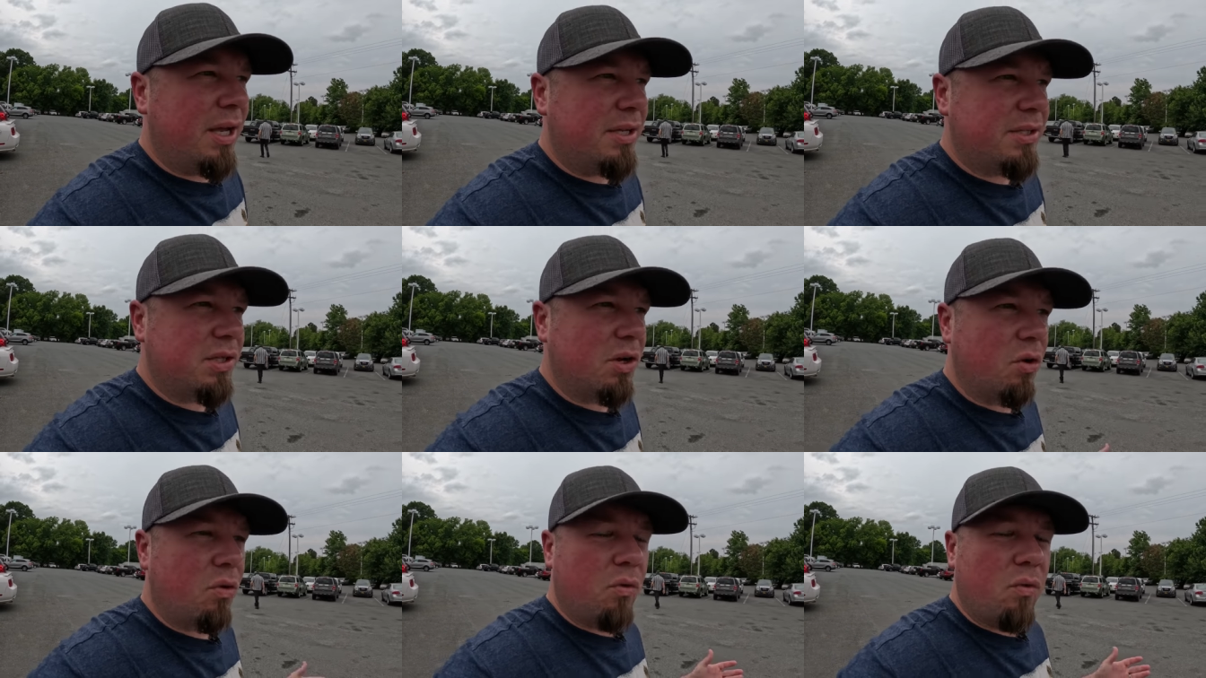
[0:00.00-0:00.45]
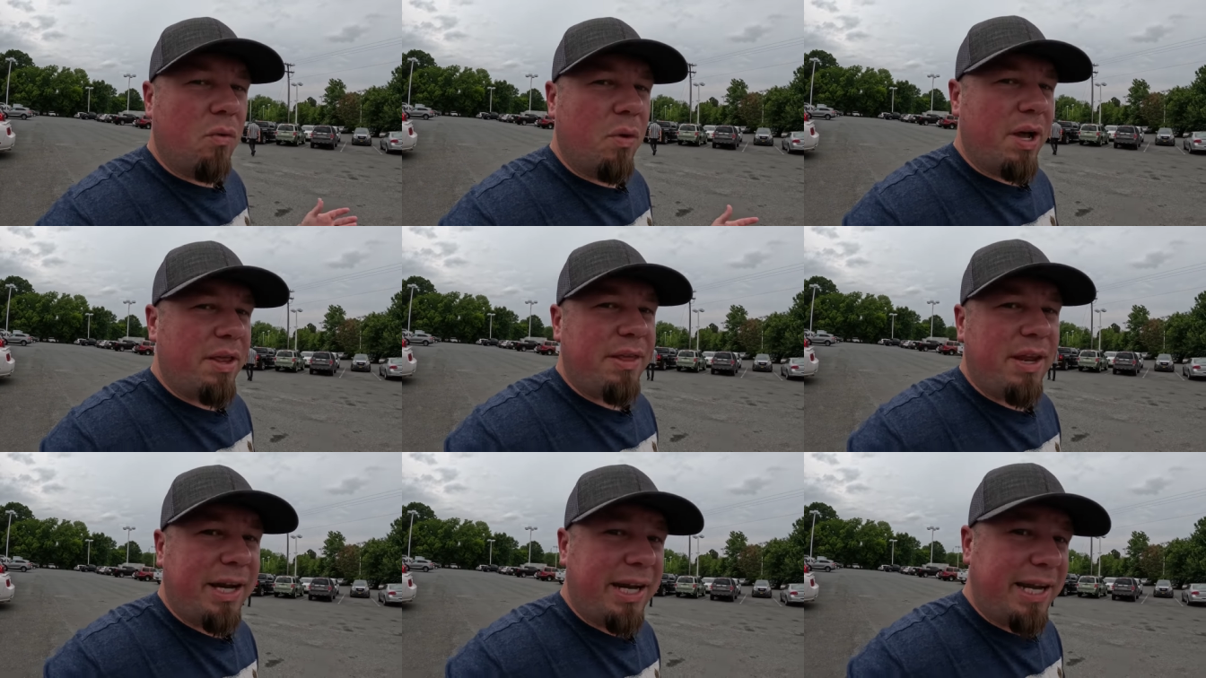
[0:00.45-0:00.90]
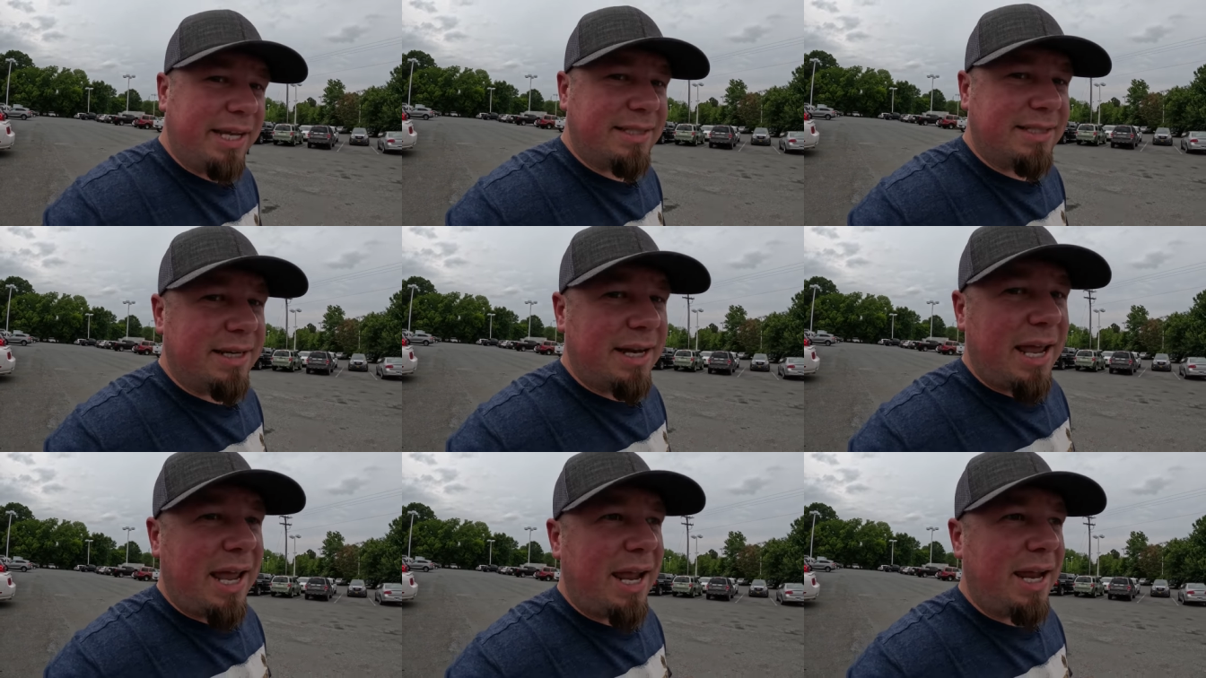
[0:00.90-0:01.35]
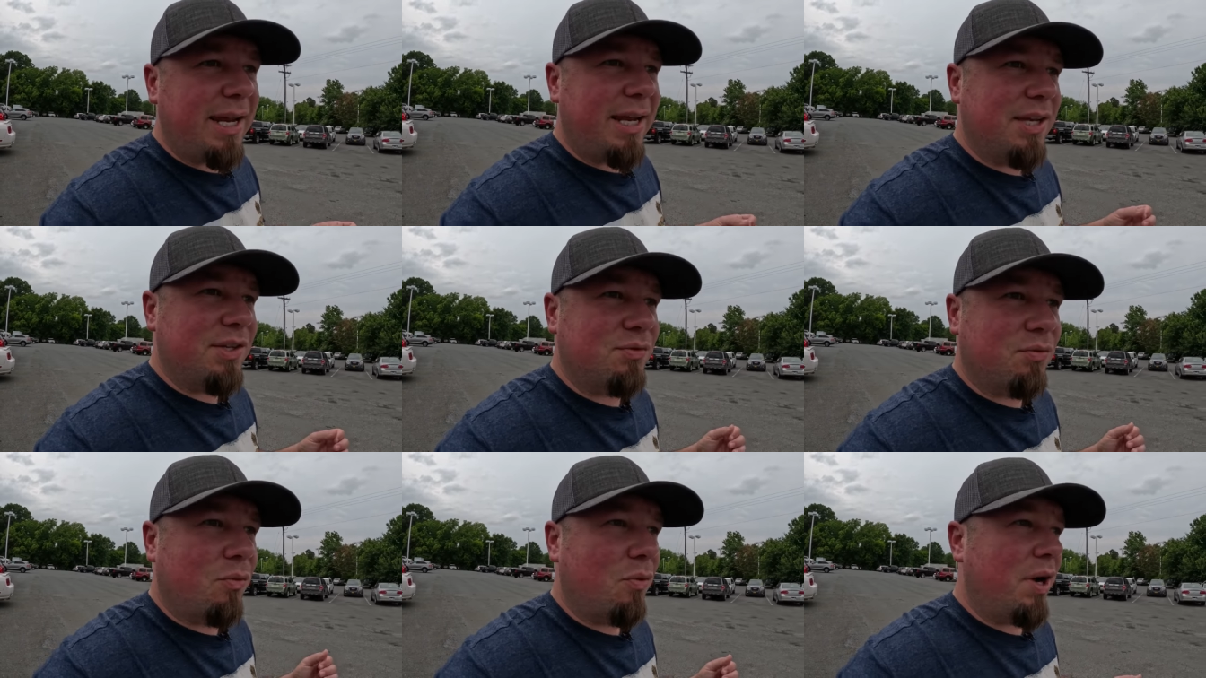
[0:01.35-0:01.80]
So what they get today
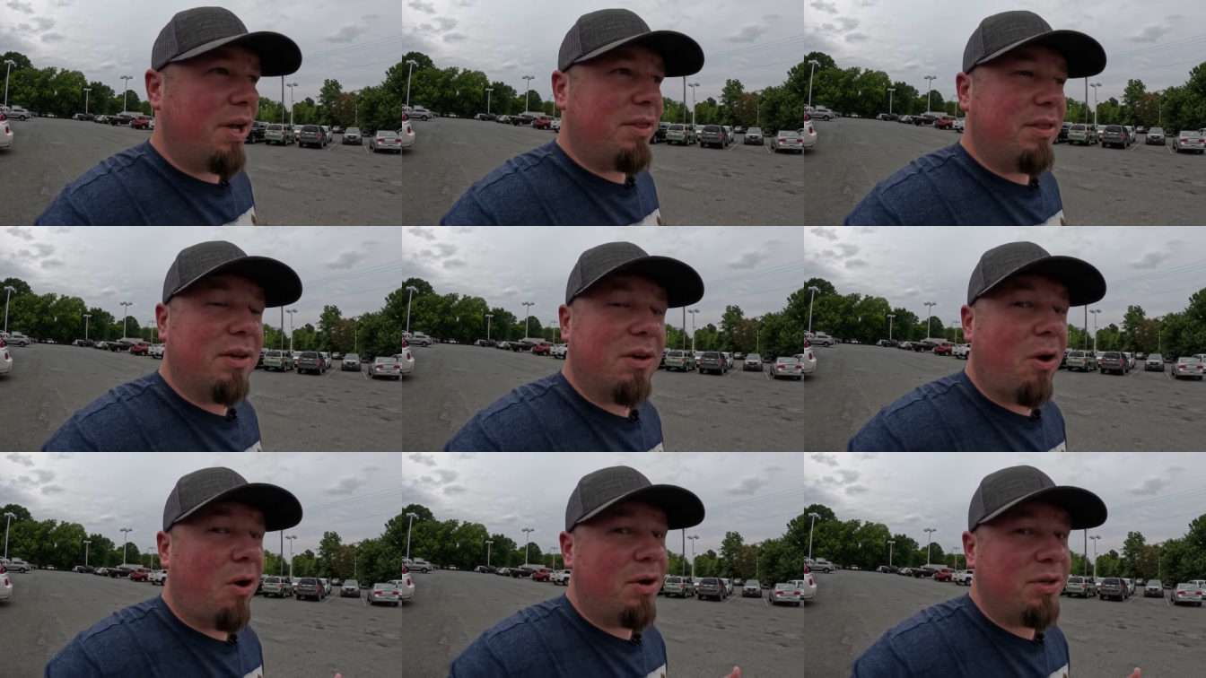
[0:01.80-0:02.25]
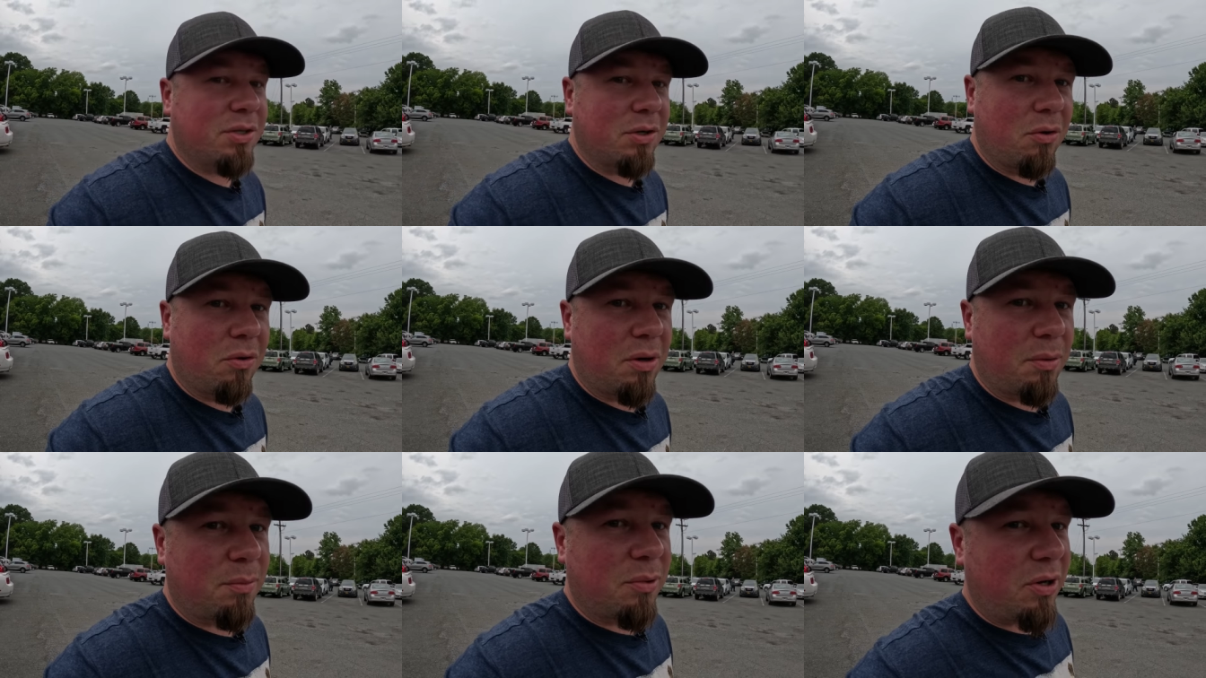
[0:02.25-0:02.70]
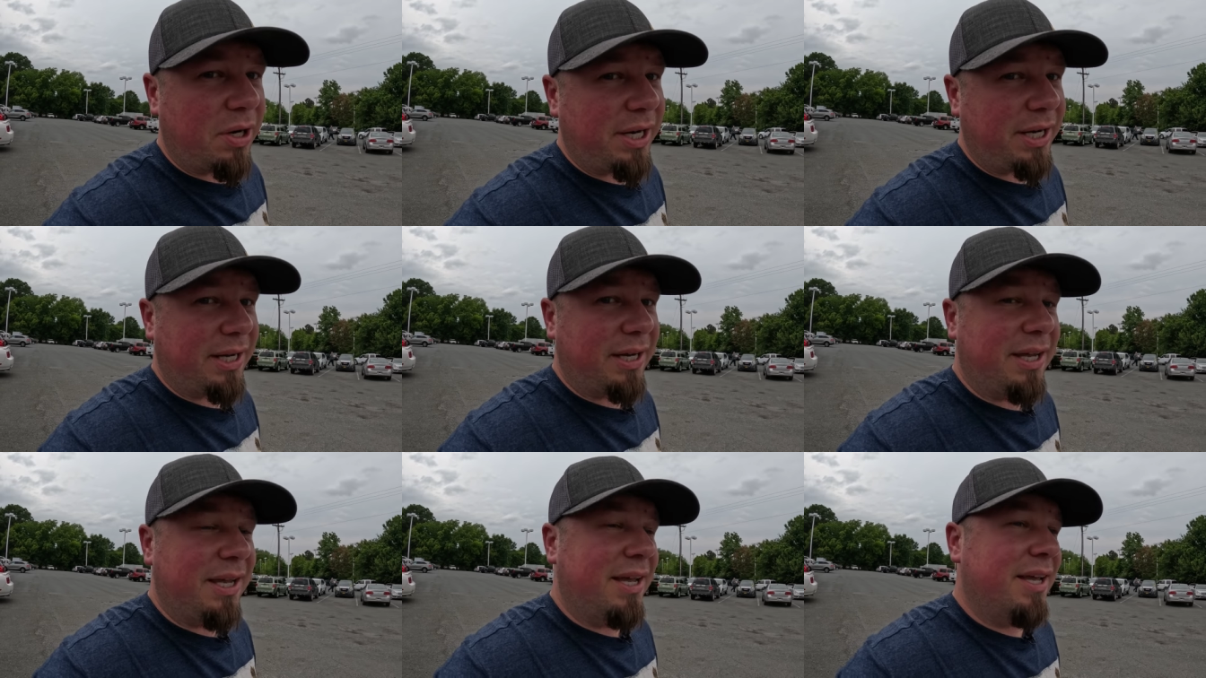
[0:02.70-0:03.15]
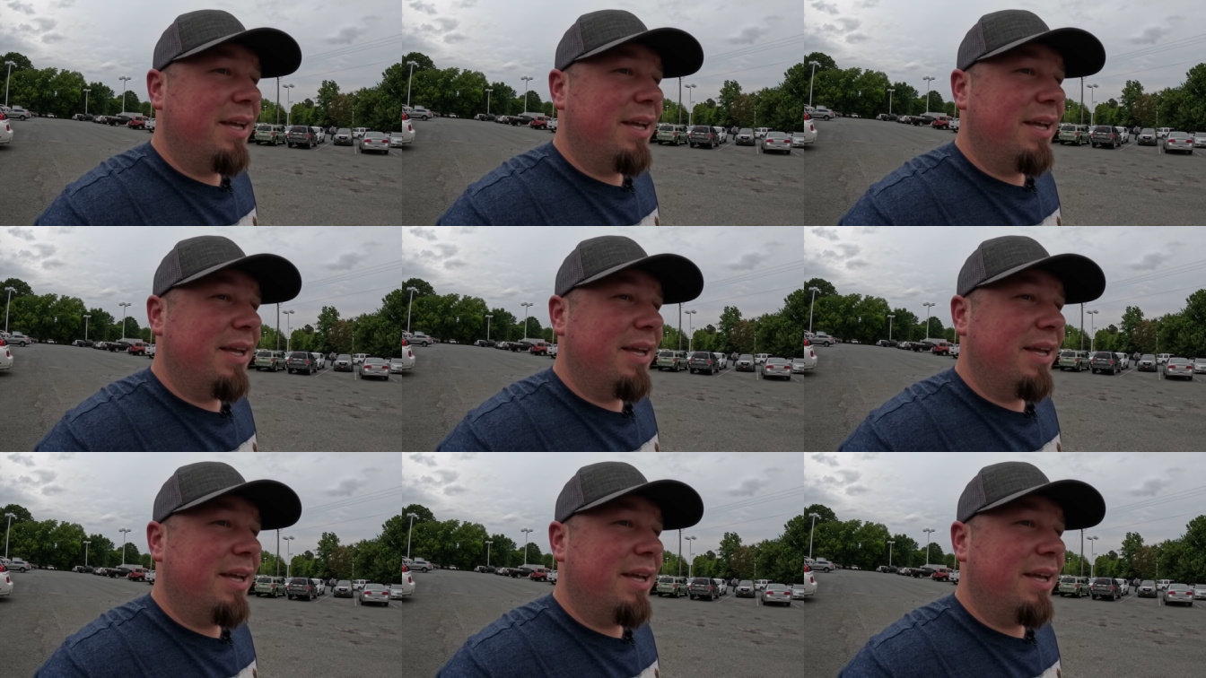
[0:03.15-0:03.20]
is what the cars are going to bring.